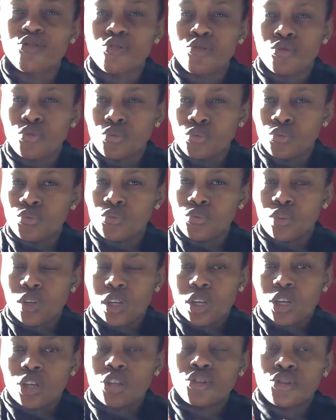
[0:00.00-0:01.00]
to do
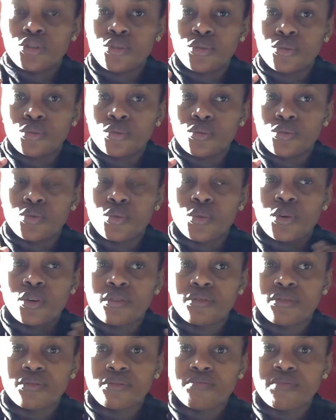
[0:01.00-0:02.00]
to sort
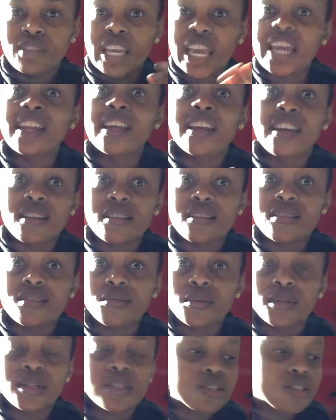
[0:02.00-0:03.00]
of get into
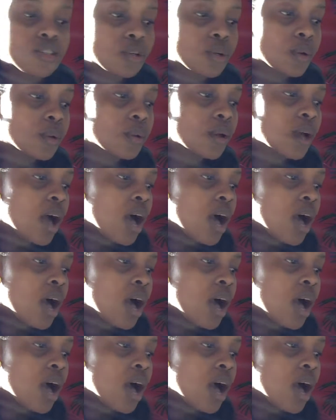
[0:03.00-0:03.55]
it, you know.